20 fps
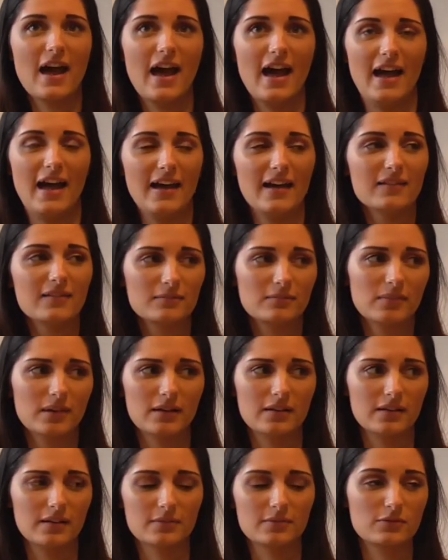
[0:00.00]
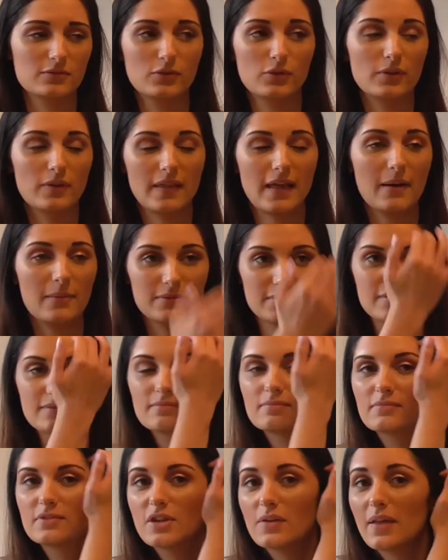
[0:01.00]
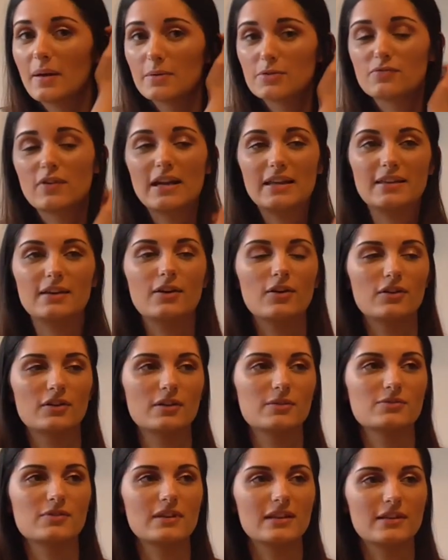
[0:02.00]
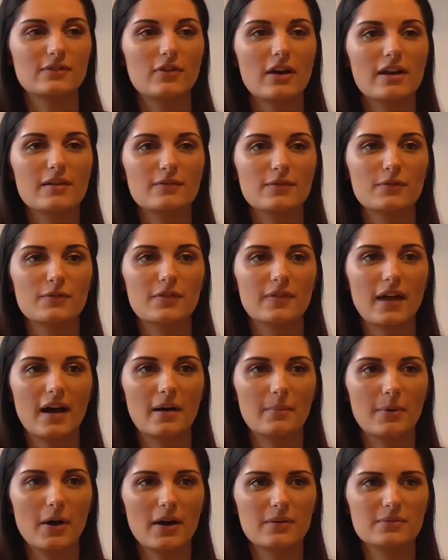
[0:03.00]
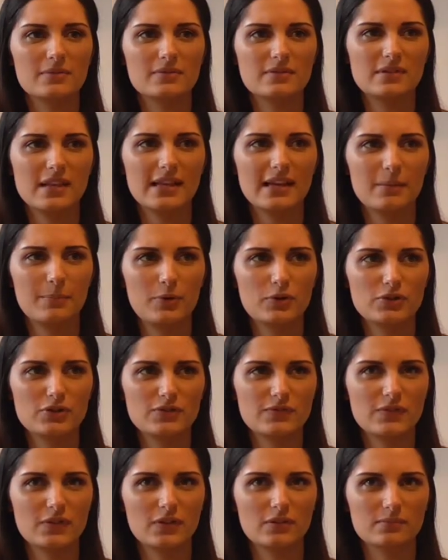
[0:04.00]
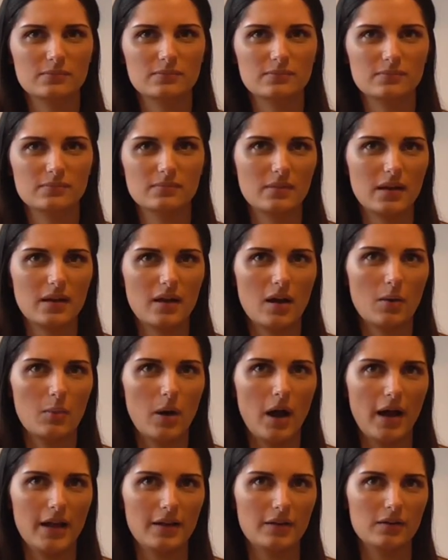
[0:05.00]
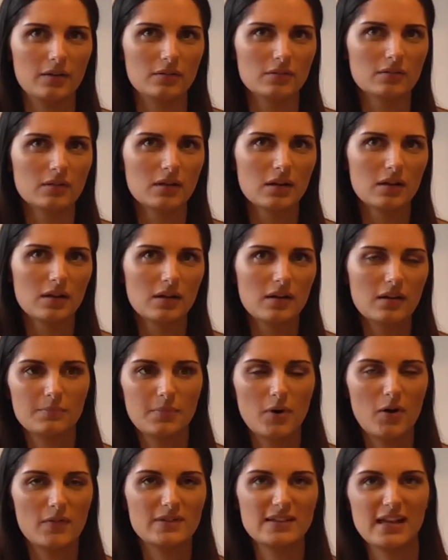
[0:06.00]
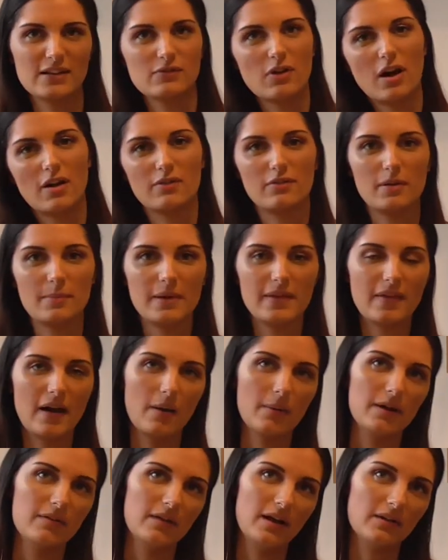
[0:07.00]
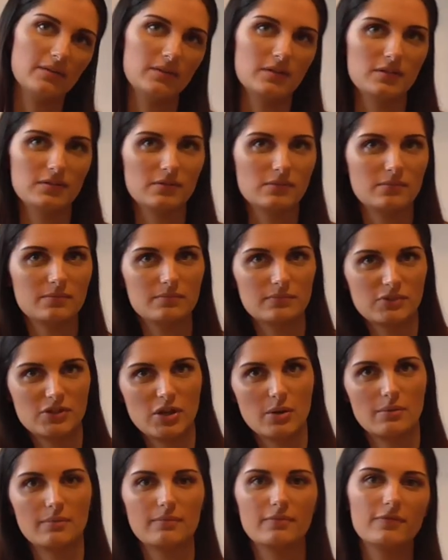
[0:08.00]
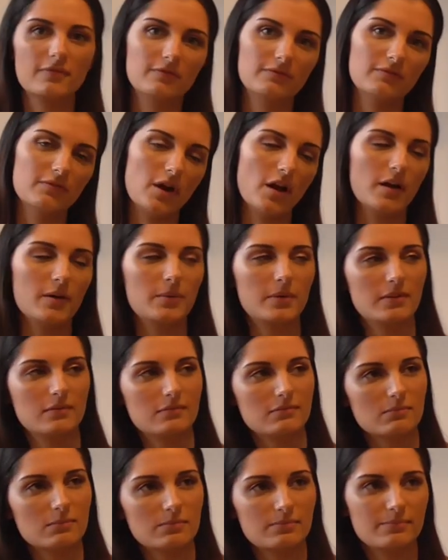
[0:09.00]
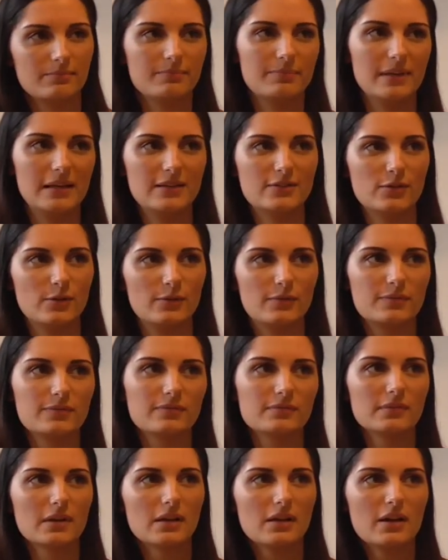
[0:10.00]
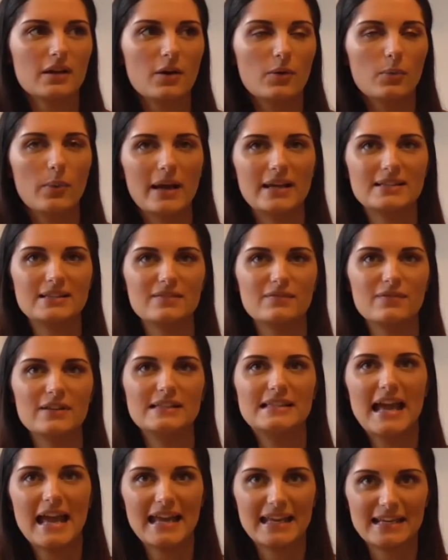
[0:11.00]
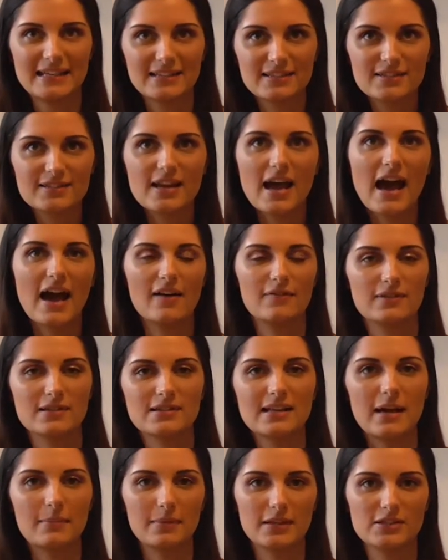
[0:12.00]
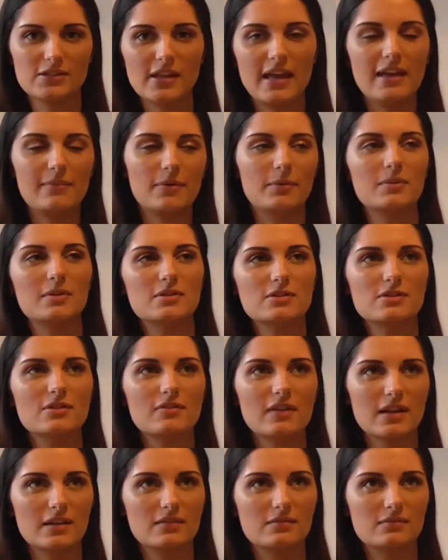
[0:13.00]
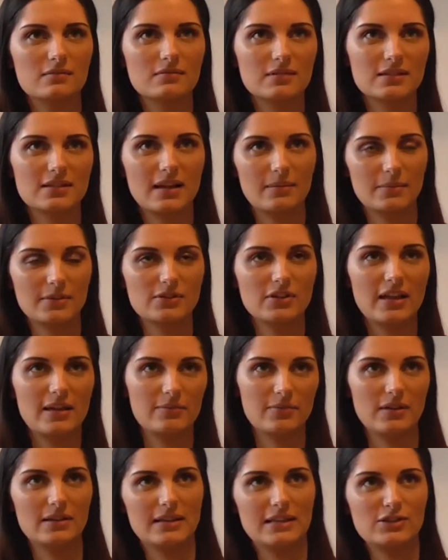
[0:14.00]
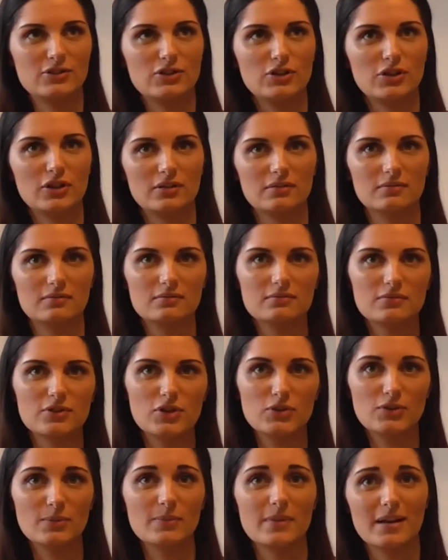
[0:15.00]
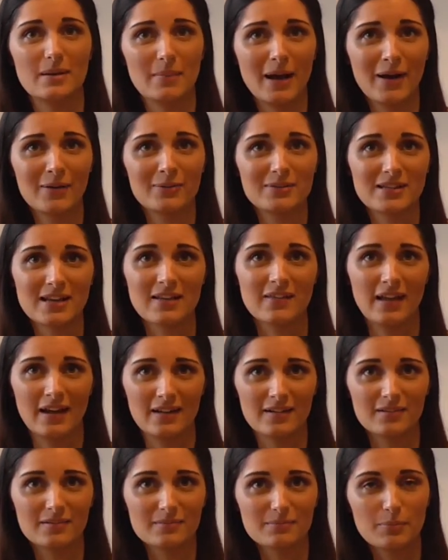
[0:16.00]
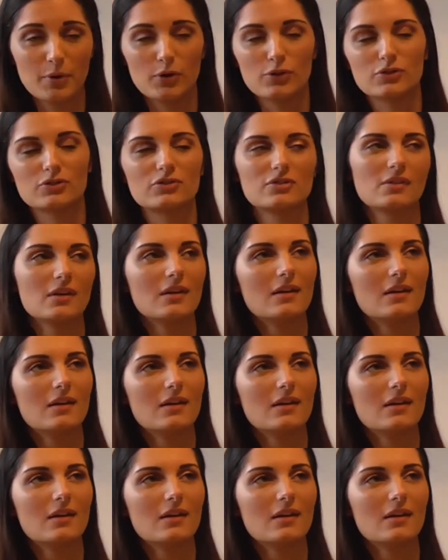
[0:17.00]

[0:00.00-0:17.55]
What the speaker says: And that was really good. I was really grateful for that. But I think I pushed for a while. But obviously I'd rather it be that way around than to and fro and be sort of waiting for days to have established labour. Once you're in established labour, at least you can do something about it then and push.